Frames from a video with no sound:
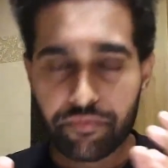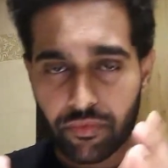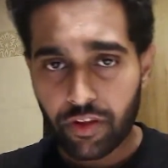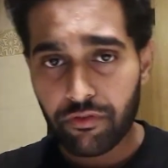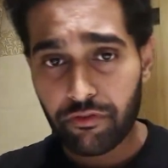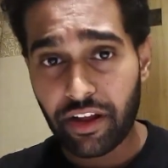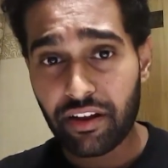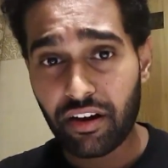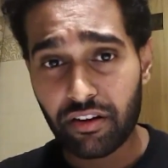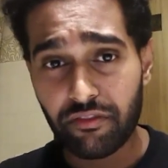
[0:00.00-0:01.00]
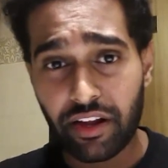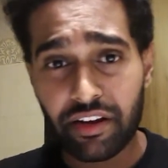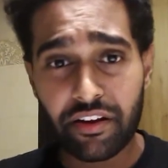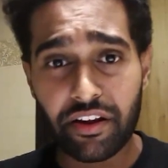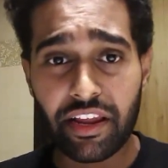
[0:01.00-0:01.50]
when
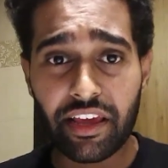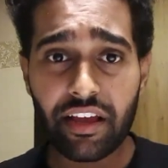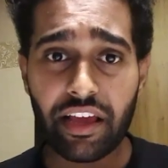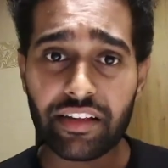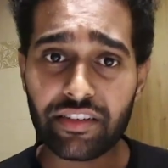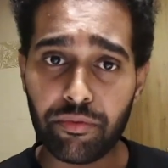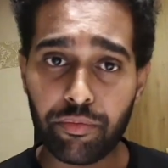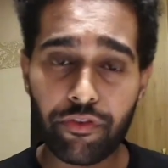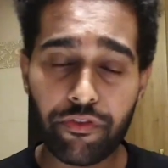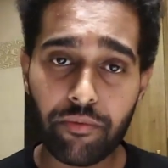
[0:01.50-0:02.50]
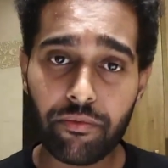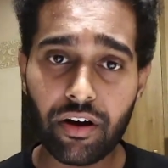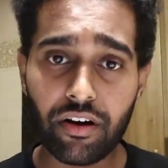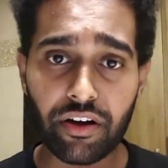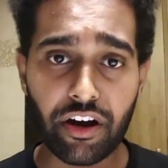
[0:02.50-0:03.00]
relay gets input from
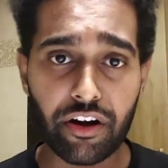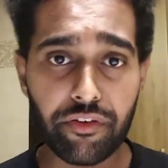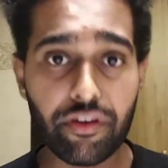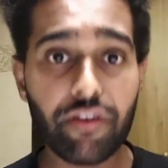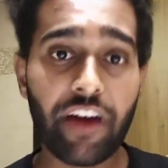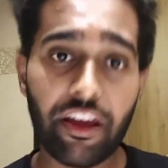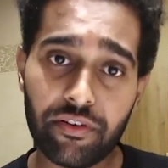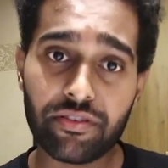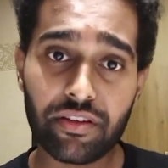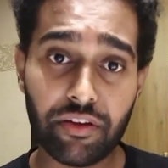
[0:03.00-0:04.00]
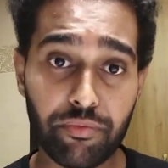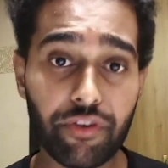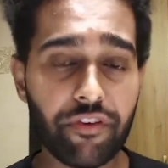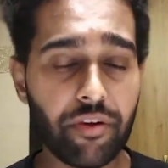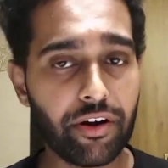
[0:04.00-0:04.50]
Arduino, 5 volts input
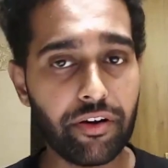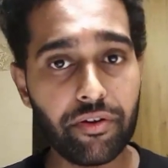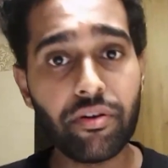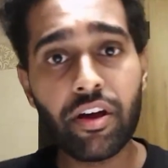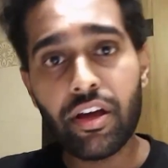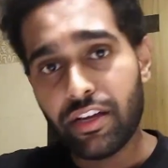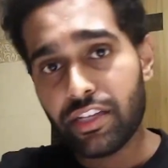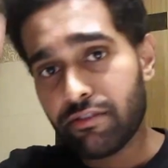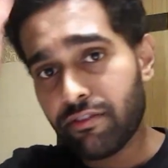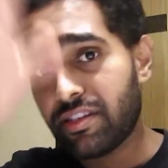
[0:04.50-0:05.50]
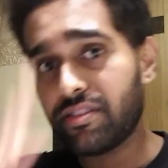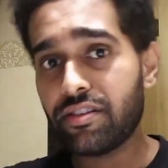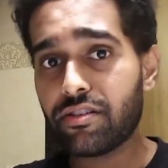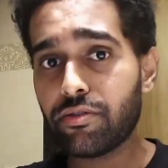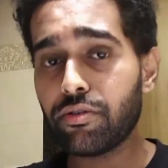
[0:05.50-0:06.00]
from Arduino, it switches
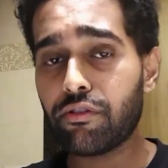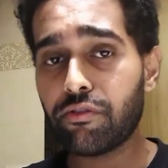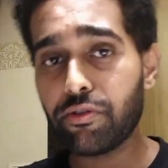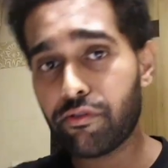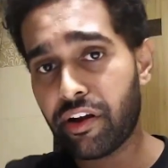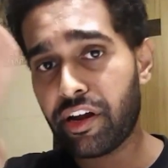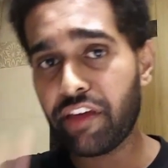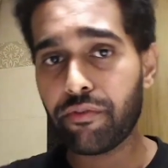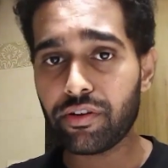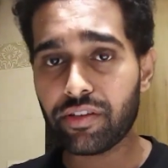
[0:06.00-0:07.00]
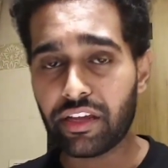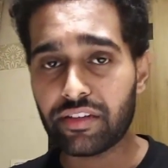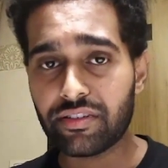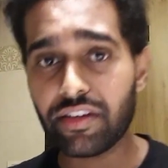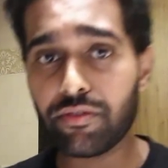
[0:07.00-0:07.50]
it to 220 volts
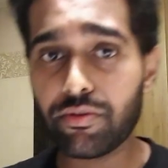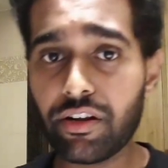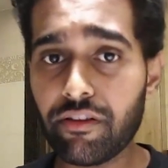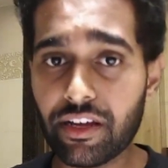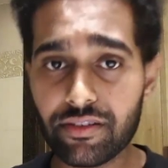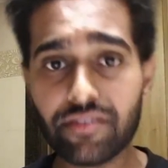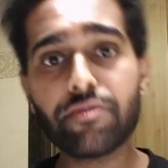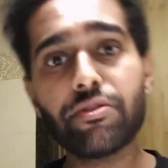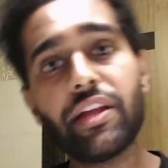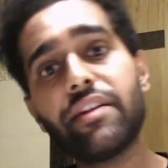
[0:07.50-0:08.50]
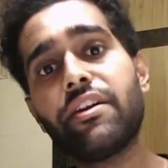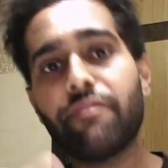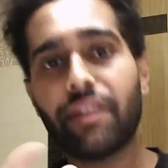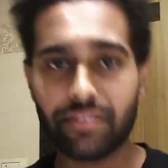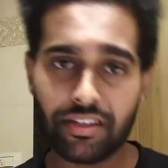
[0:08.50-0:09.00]
AC to the devices so that the
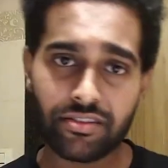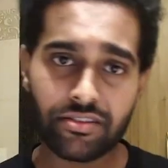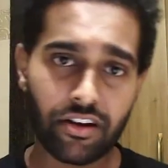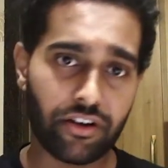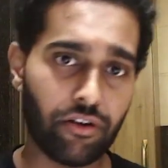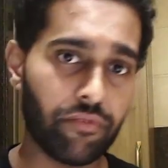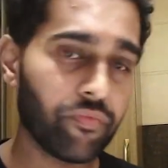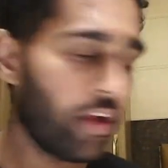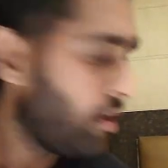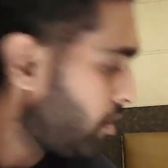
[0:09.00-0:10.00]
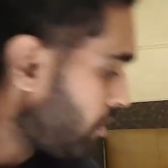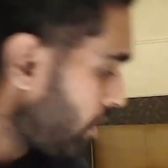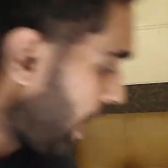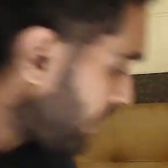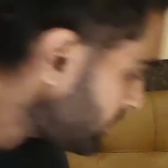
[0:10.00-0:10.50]
device gets turned on.
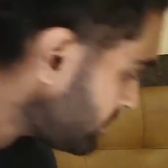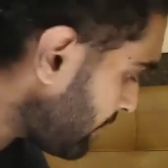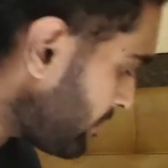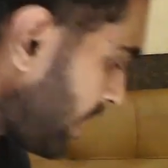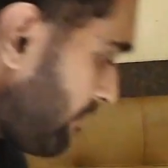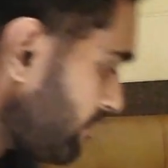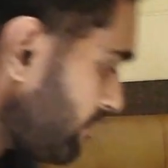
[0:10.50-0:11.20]
At the same time,